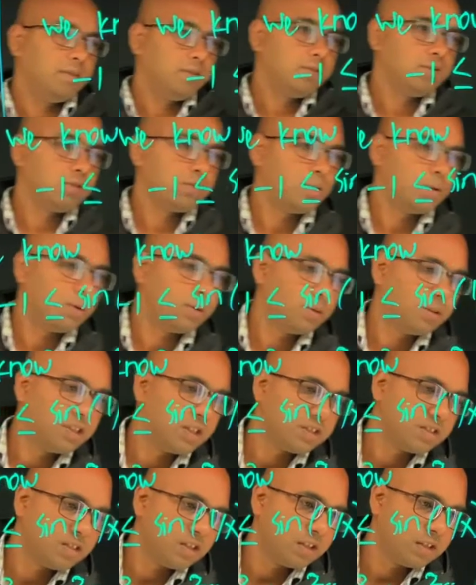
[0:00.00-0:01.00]
so
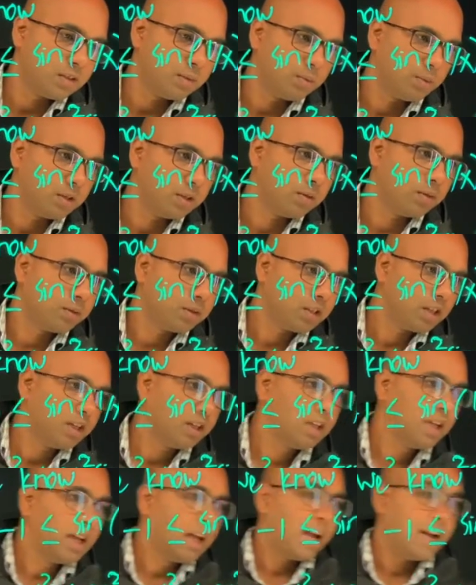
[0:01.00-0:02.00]
does the other one, okay?
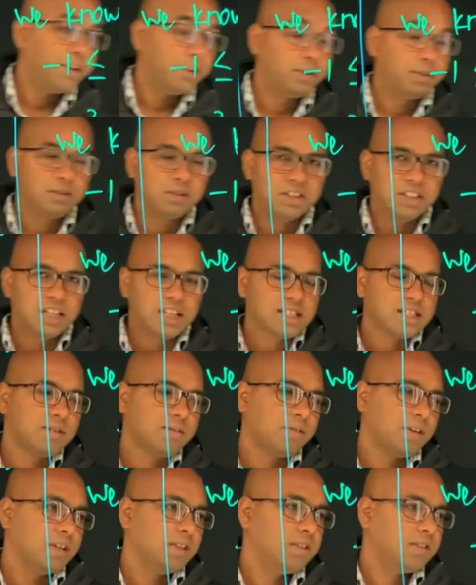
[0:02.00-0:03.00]
And you need to
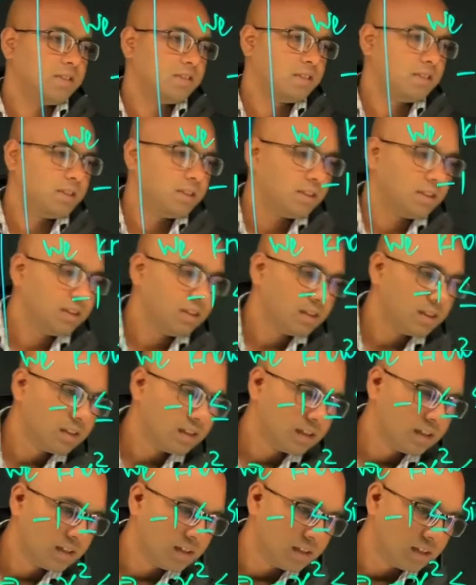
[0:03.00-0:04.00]
justify this thing,
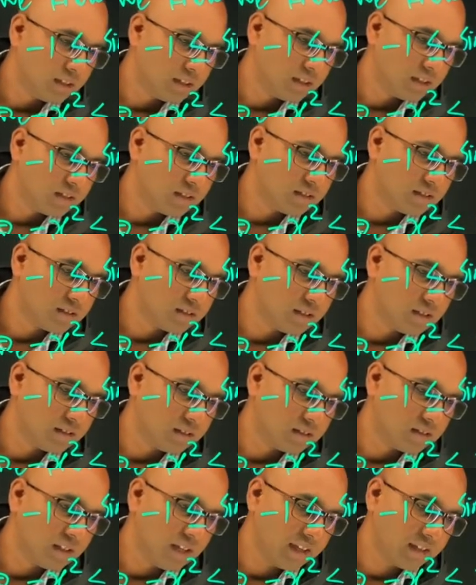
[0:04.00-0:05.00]

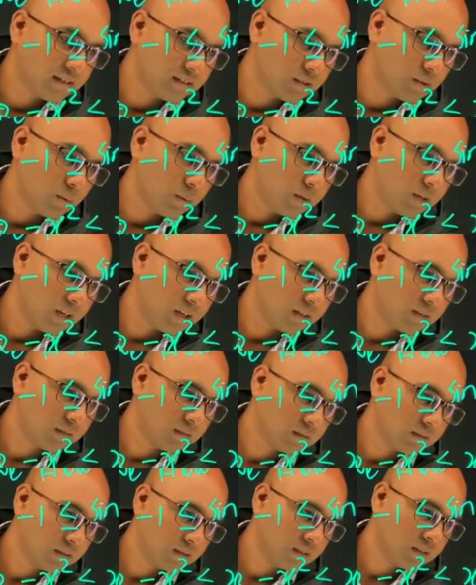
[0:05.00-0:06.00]
since x squared
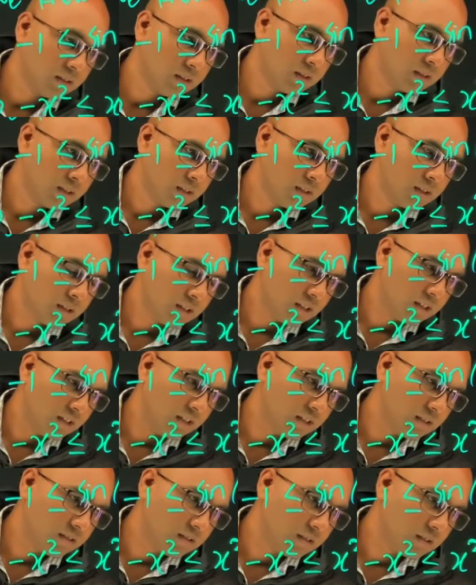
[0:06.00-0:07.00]

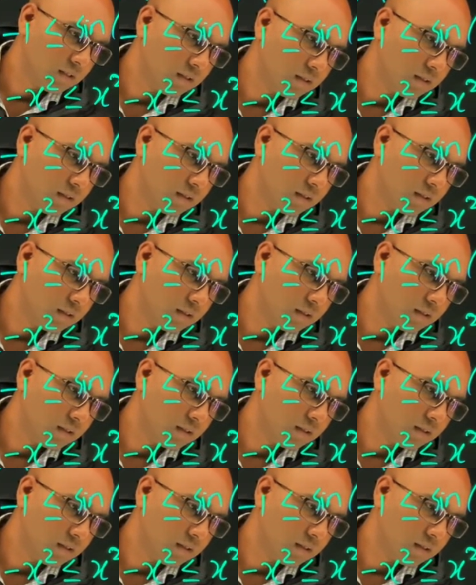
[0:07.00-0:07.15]
is